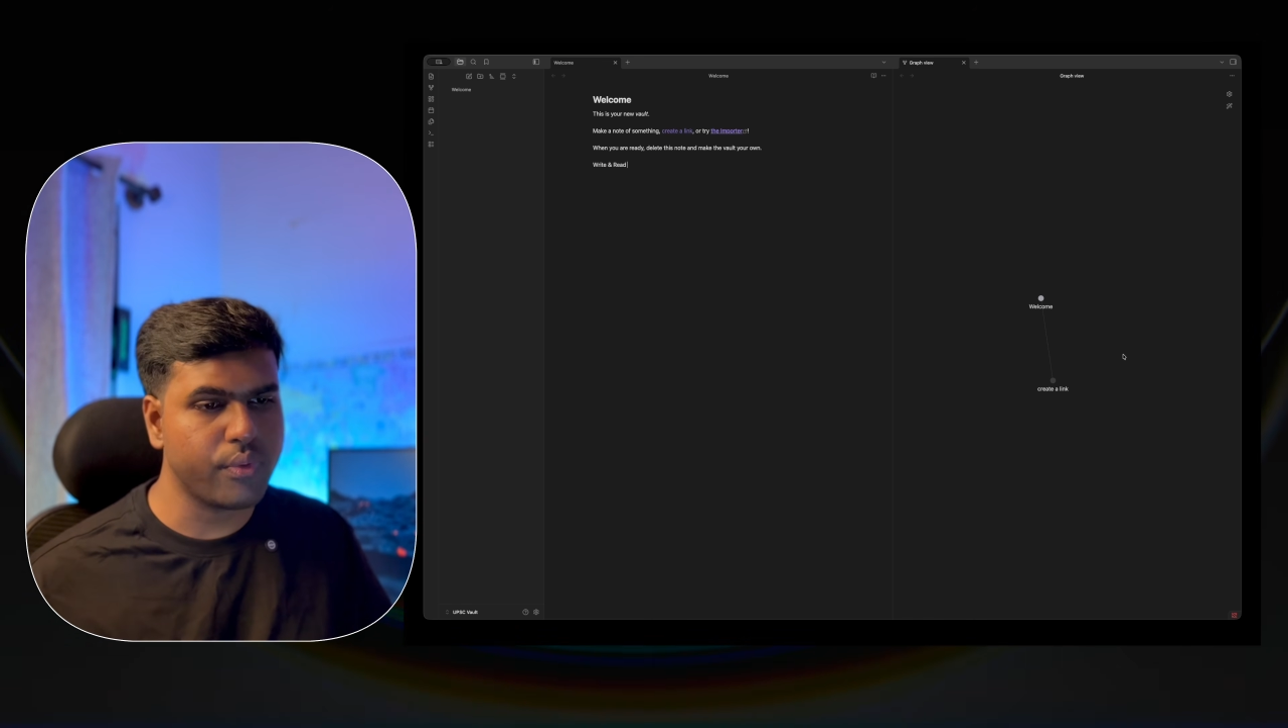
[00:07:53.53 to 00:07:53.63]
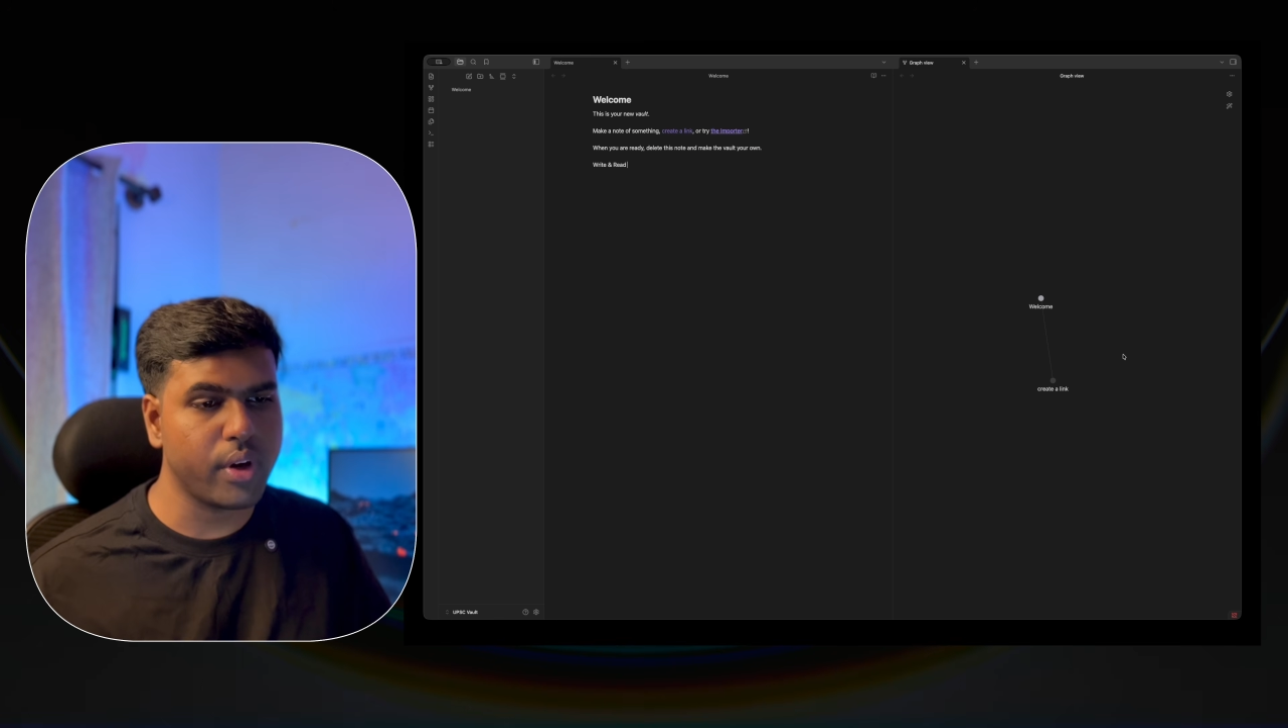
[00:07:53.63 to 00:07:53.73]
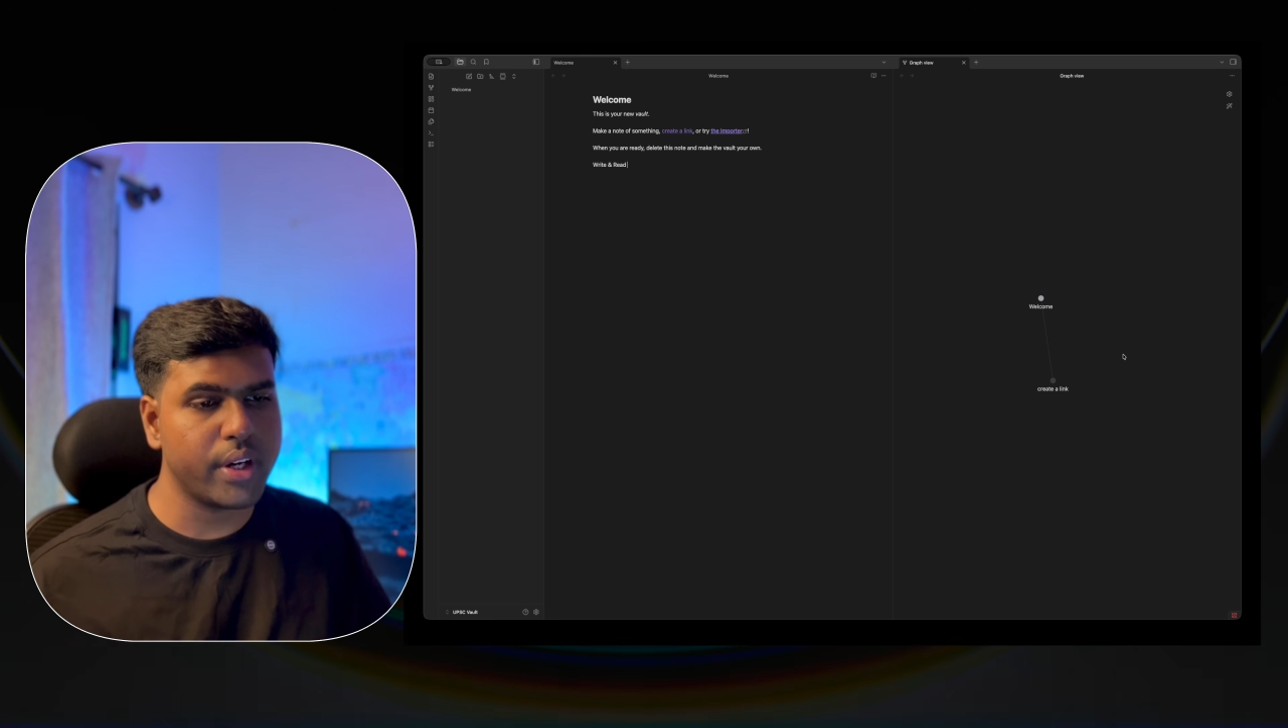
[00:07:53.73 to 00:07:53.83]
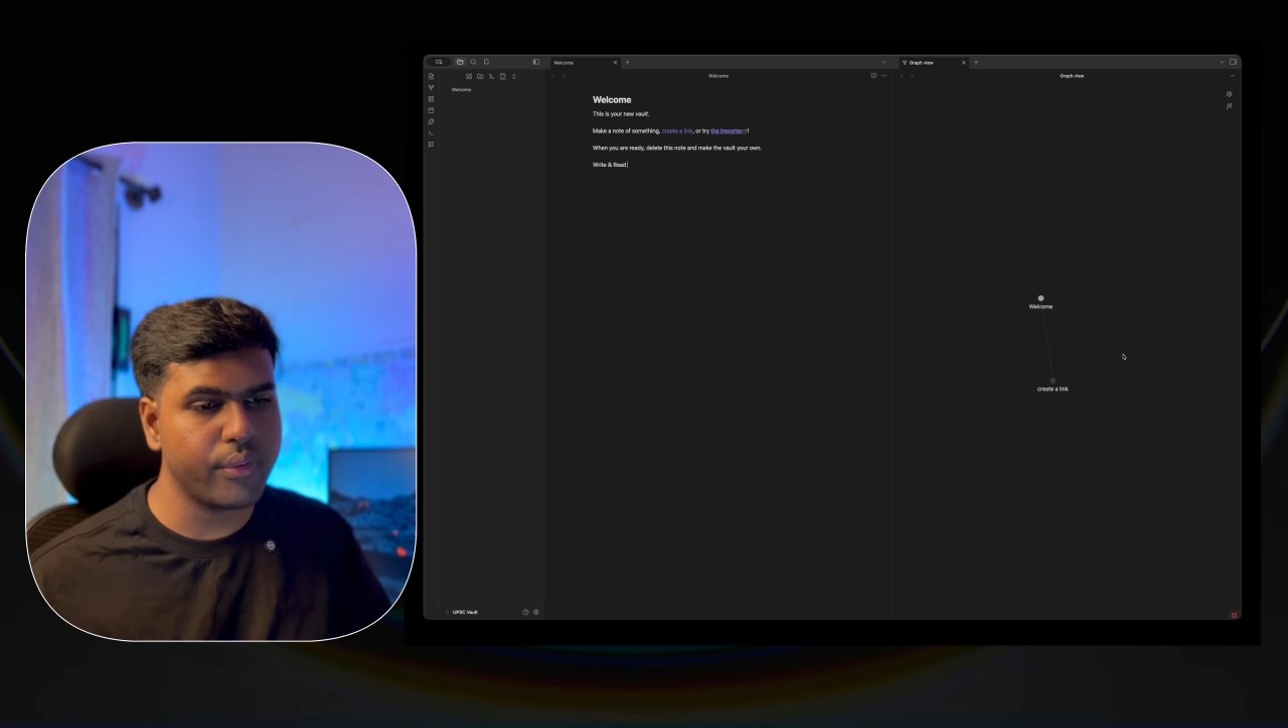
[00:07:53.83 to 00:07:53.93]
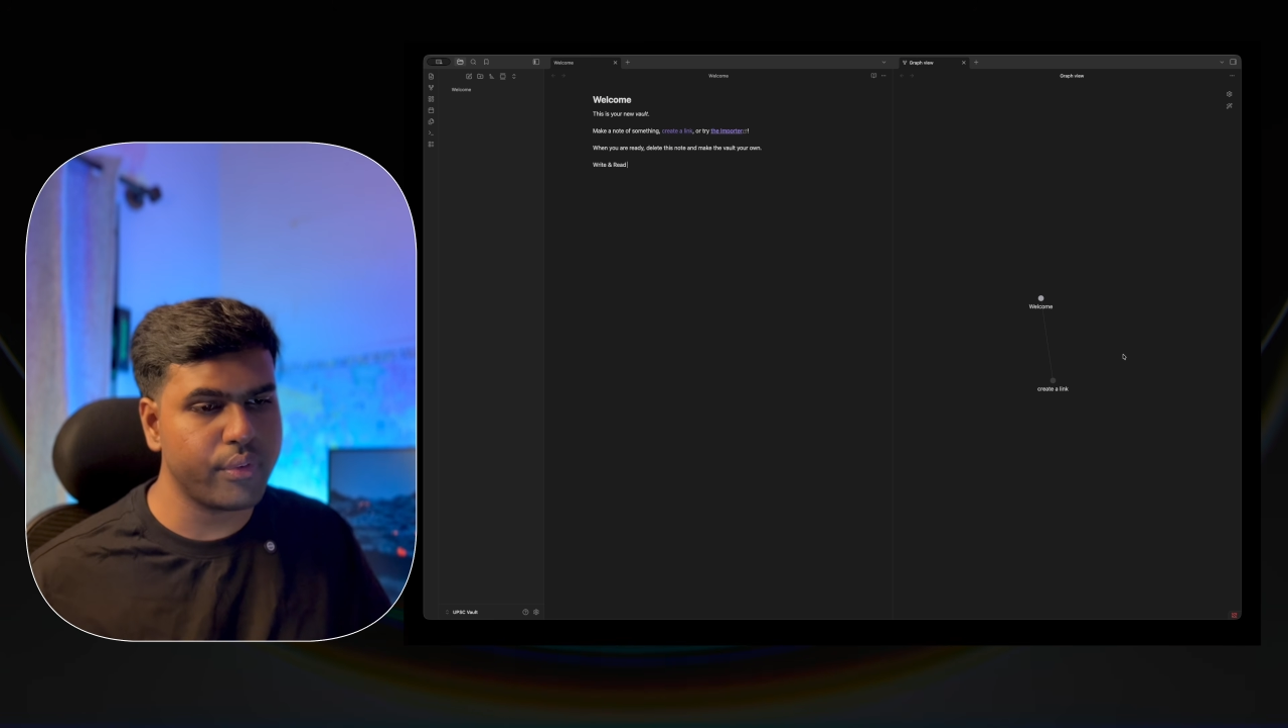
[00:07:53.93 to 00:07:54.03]
for
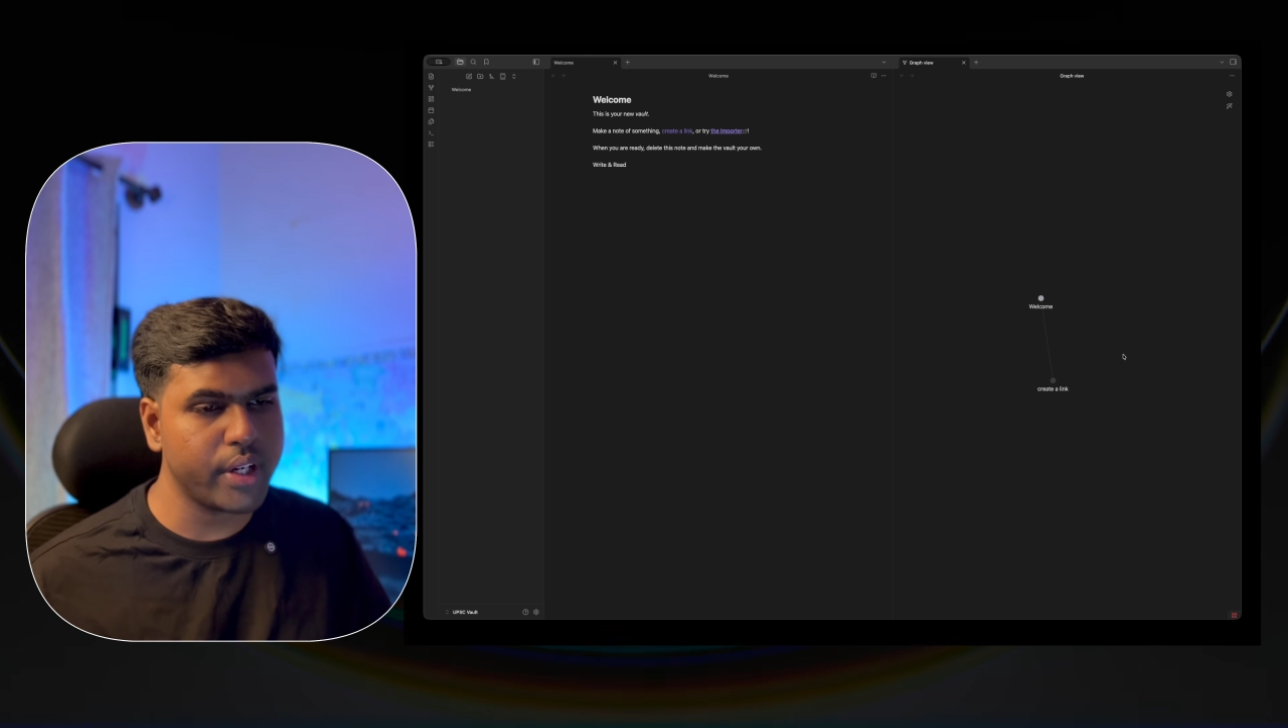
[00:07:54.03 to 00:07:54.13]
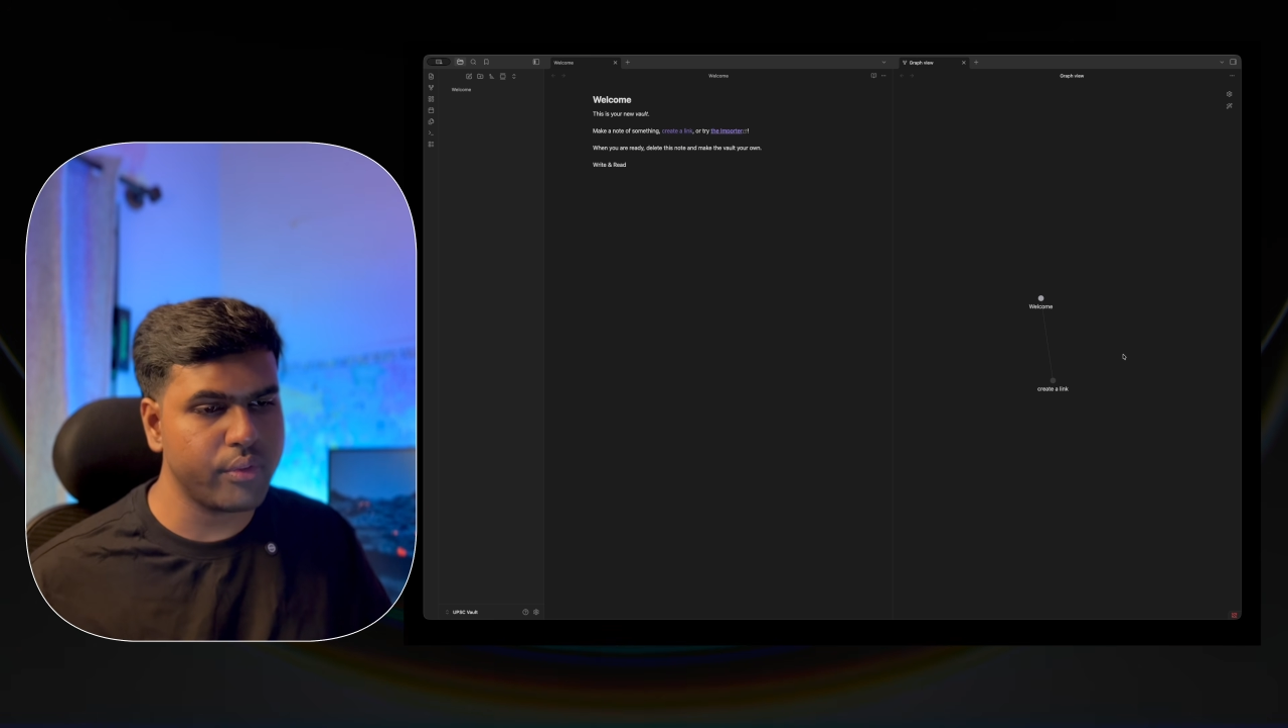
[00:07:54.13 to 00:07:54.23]
different